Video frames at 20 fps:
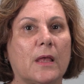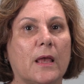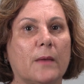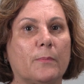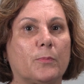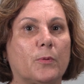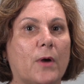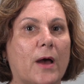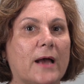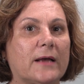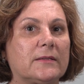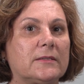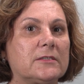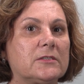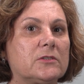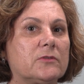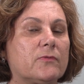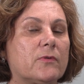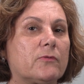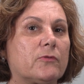a
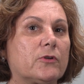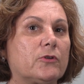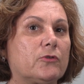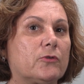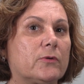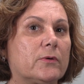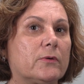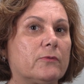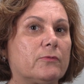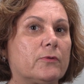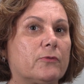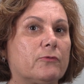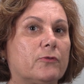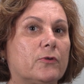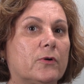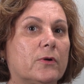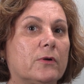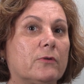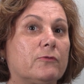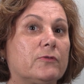practice of a
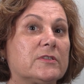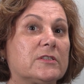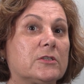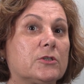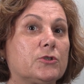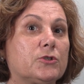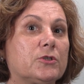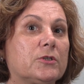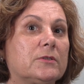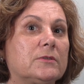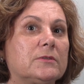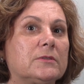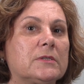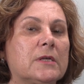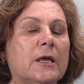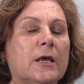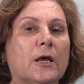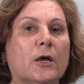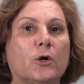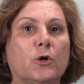referring
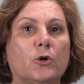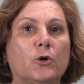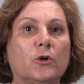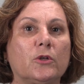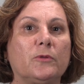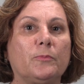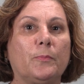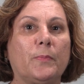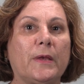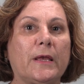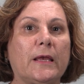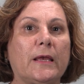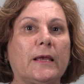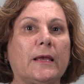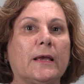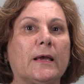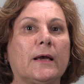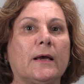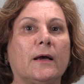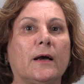physician could
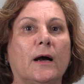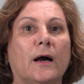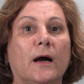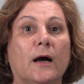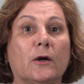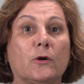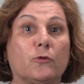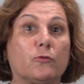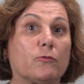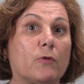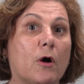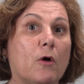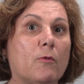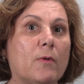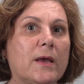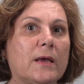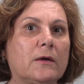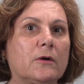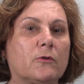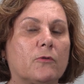be
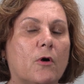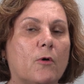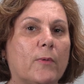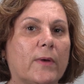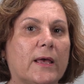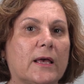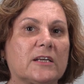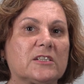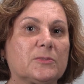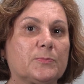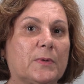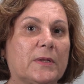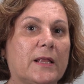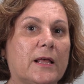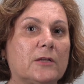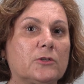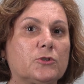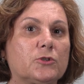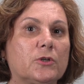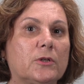growing
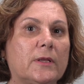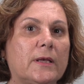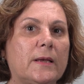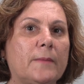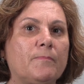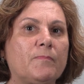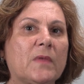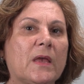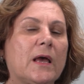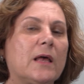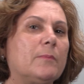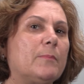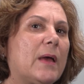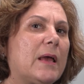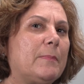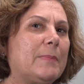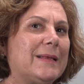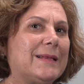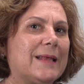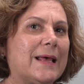exponentially, and
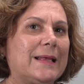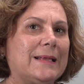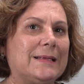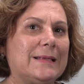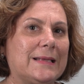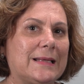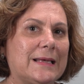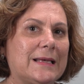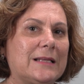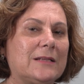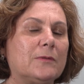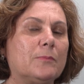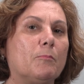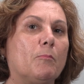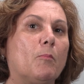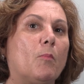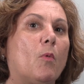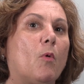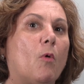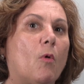maybe they need
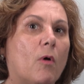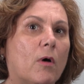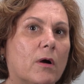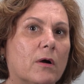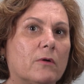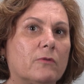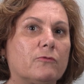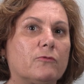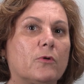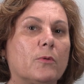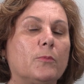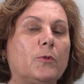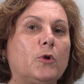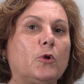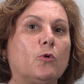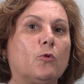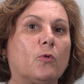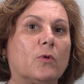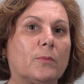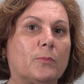more from
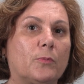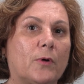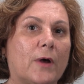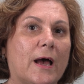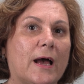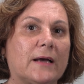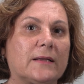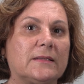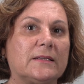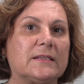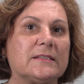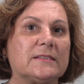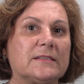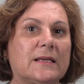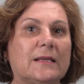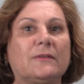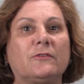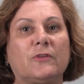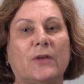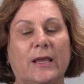your practice
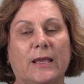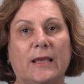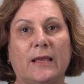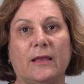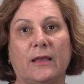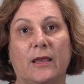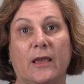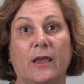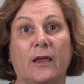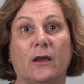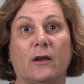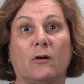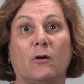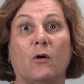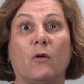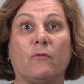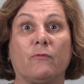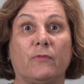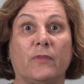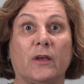in taking
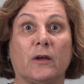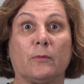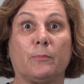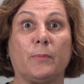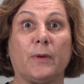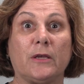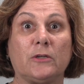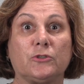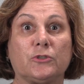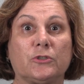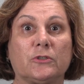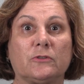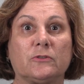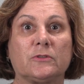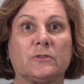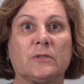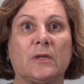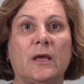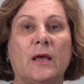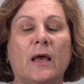care of their
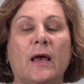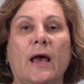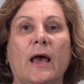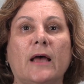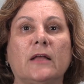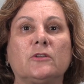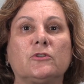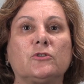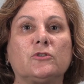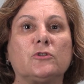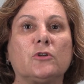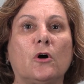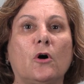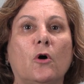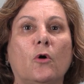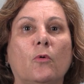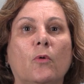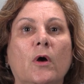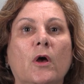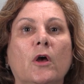patients. And
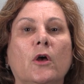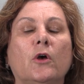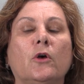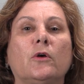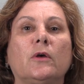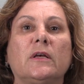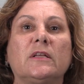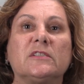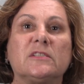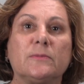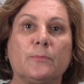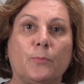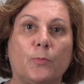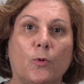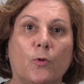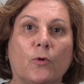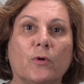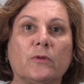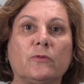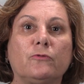so it's
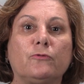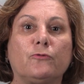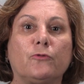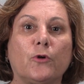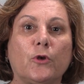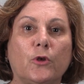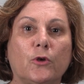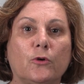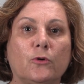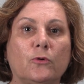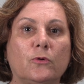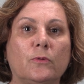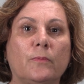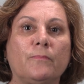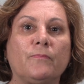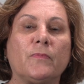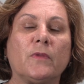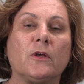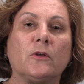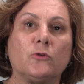important for
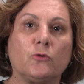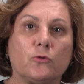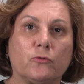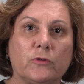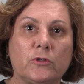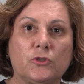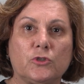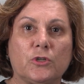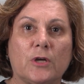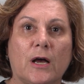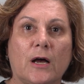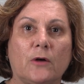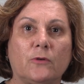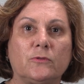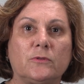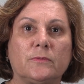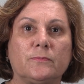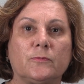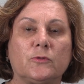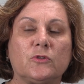you to reach
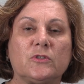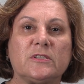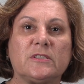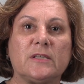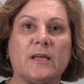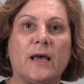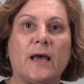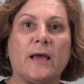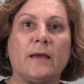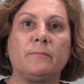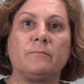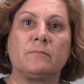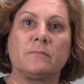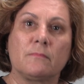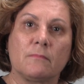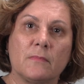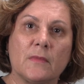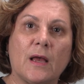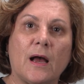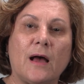out to say,
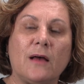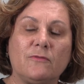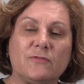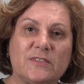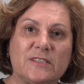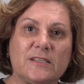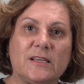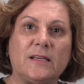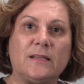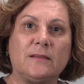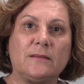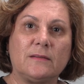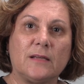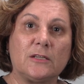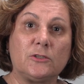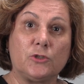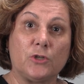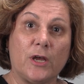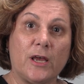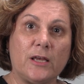I've seen
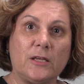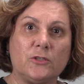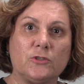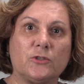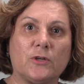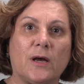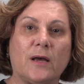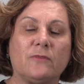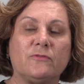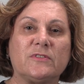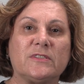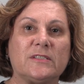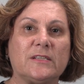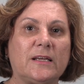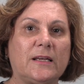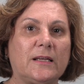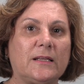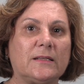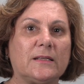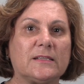a change. I've
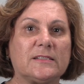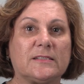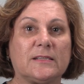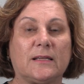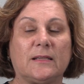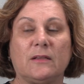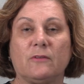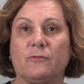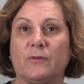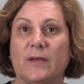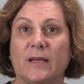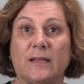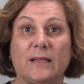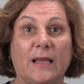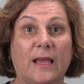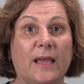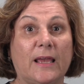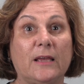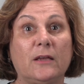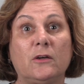seen a
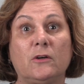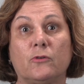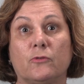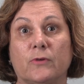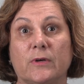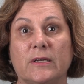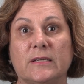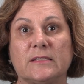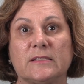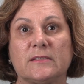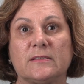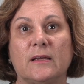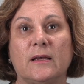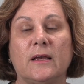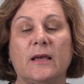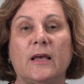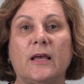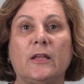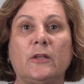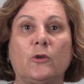significant increase
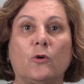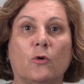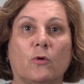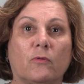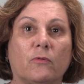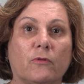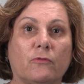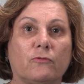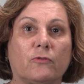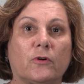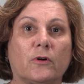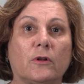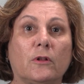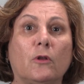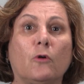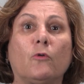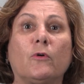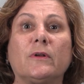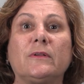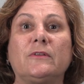in your referral
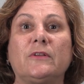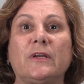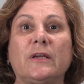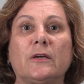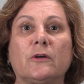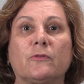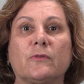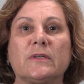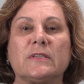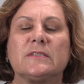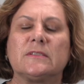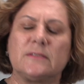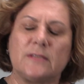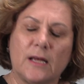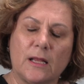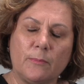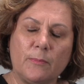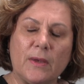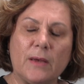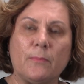or a decrease.
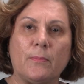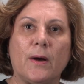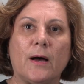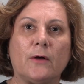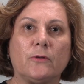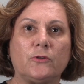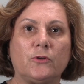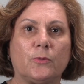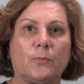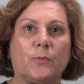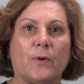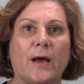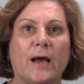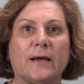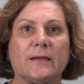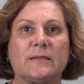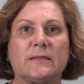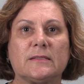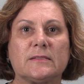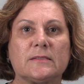Tell me about your
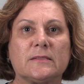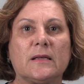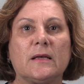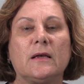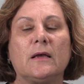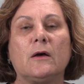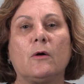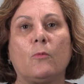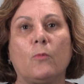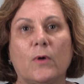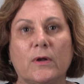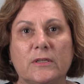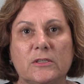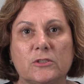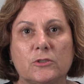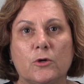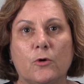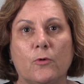practice. What is